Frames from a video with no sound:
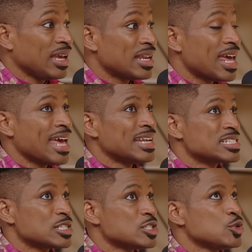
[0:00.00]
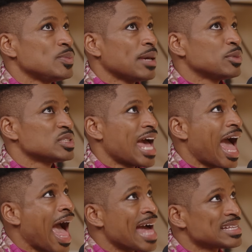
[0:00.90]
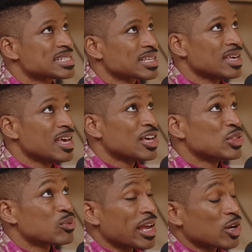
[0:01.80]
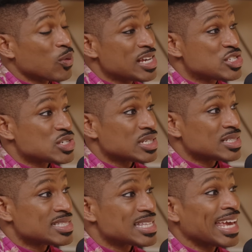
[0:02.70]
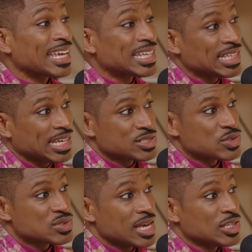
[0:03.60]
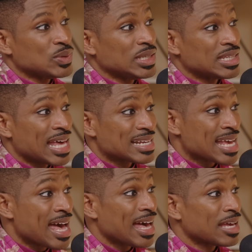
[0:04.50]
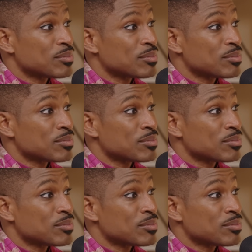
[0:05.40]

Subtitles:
Right? And to be able to ask the right questions and get the answers that you need in that time.